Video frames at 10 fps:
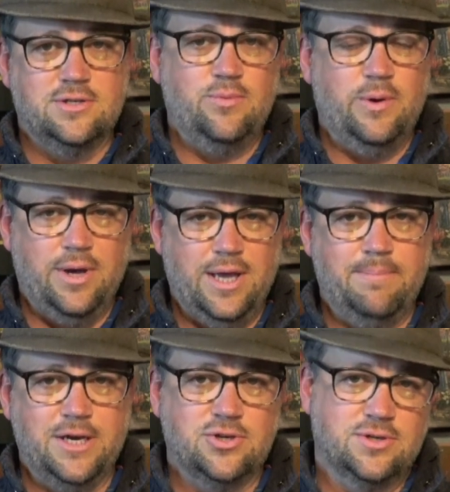that we will
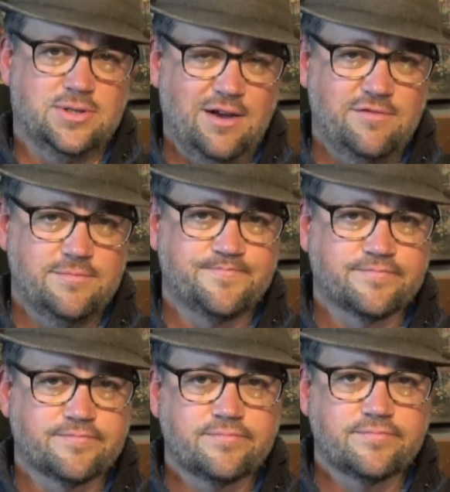get pictures of.
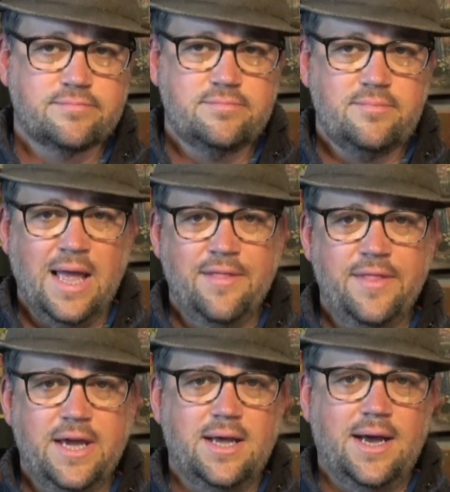
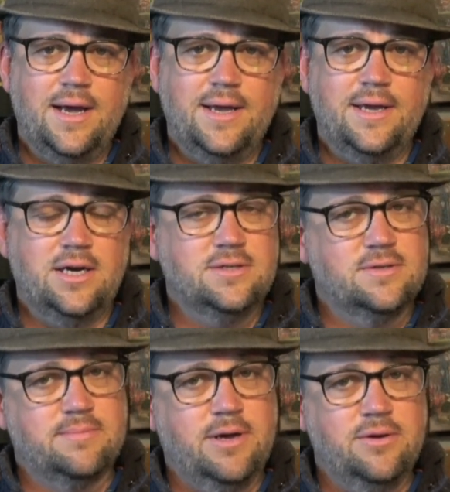And then, and
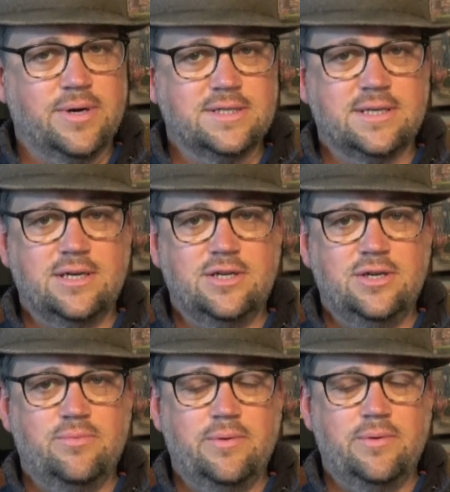also some other ones,
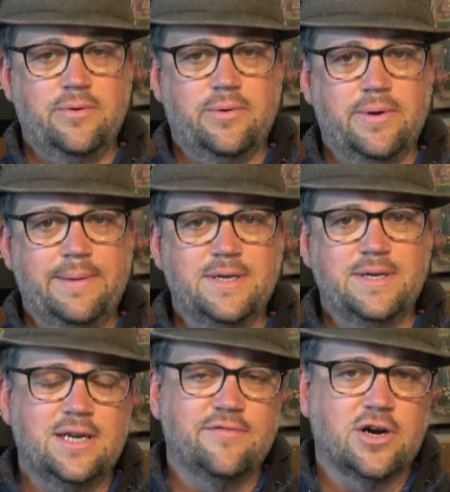and you won't want to
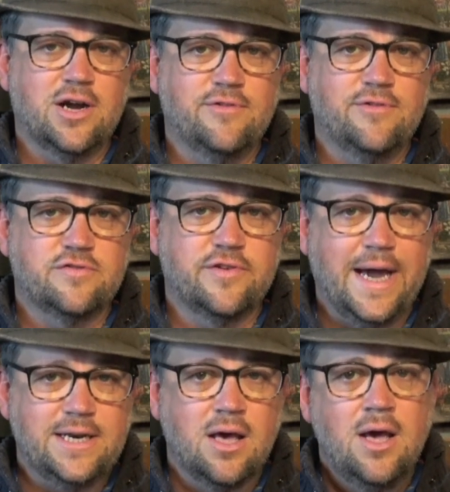miss any of our coverage for
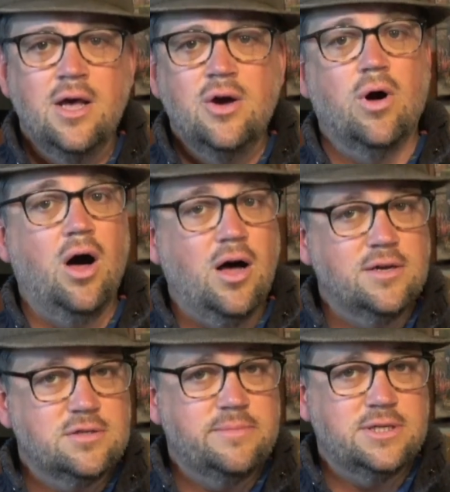that. We'll
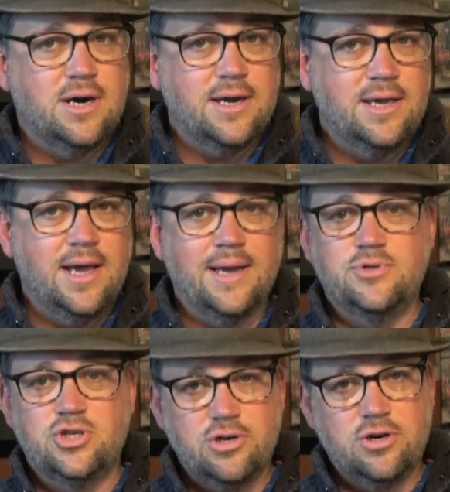also be talking,
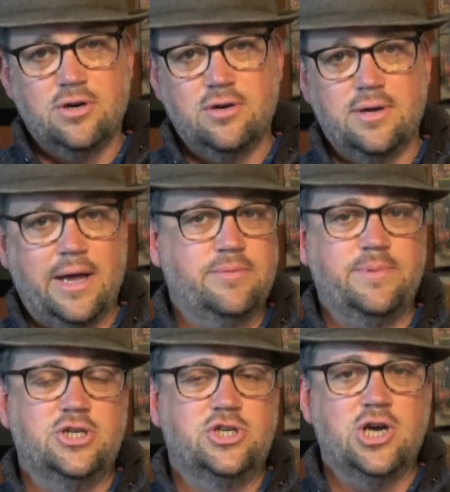I'm sure I
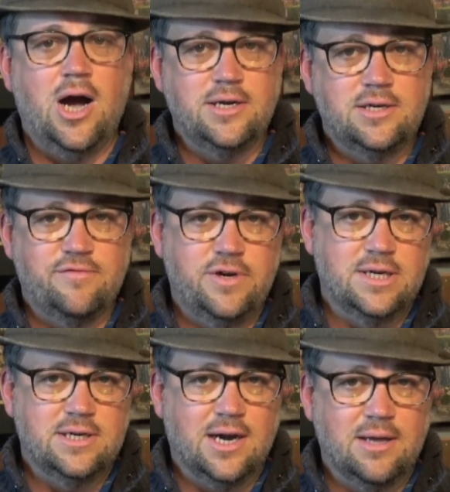would be shocked if
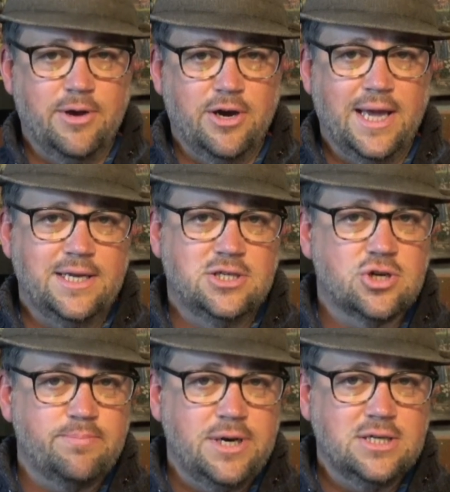we didn't talk about
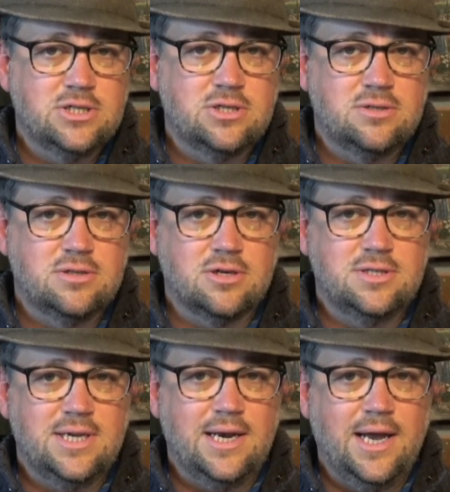Caitie's trip next
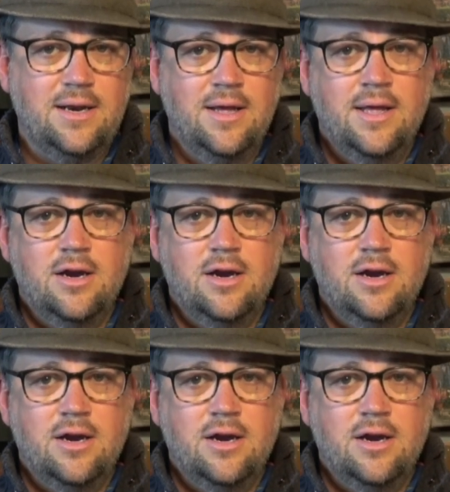Thursday night